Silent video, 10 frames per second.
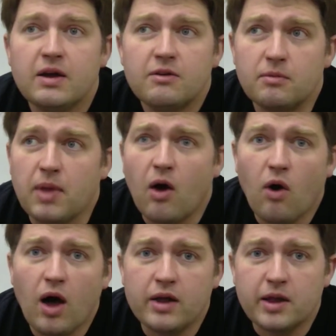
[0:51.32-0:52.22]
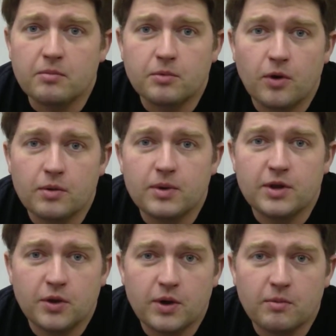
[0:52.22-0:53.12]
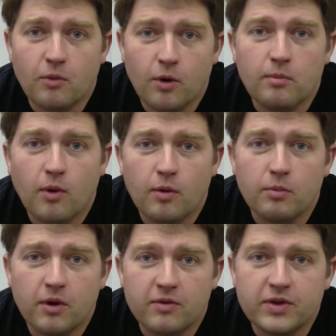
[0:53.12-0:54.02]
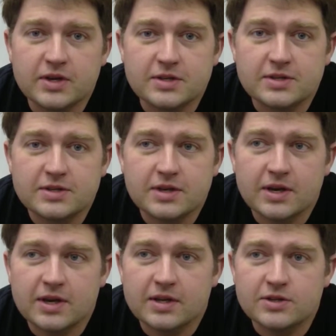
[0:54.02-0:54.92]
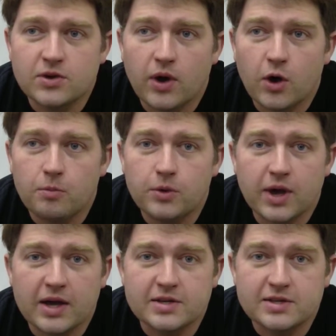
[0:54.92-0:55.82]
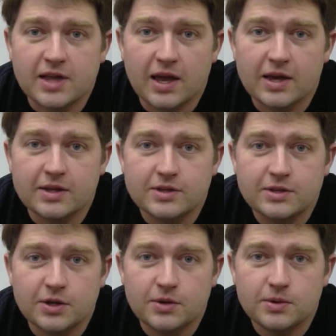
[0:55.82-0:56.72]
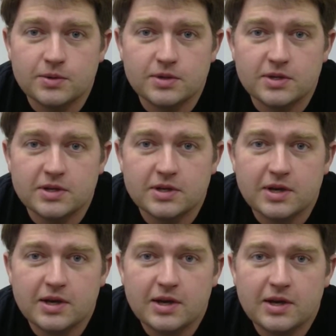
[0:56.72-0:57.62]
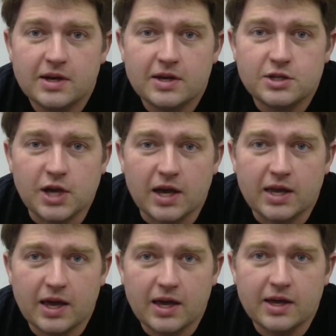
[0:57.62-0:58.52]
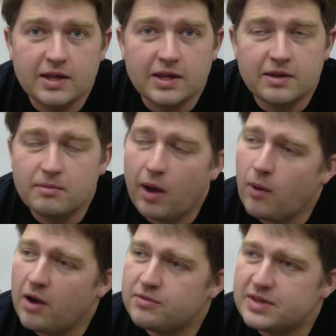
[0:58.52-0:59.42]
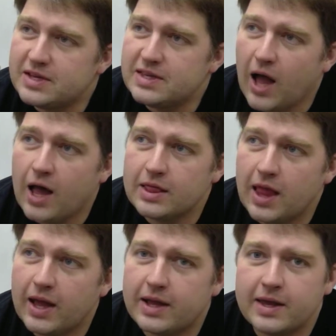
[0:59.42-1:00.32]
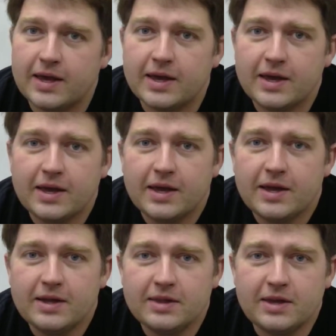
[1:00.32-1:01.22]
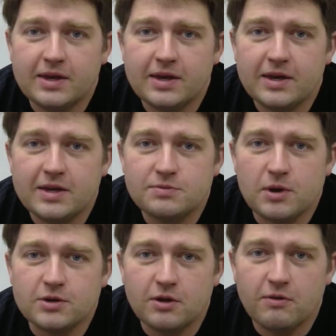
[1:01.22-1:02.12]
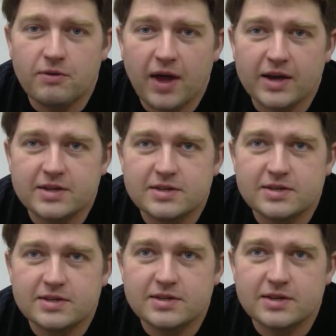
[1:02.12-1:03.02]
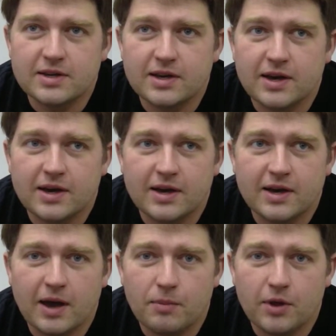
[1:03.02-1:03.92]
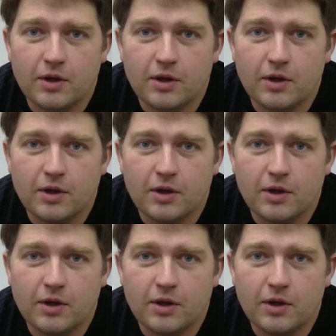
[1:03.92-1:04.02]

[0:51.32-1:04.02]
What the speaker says: from now on I'm going to be doing more and more of these, and so I hope you guys stay tuned, check in. My wife did not like the special effects I put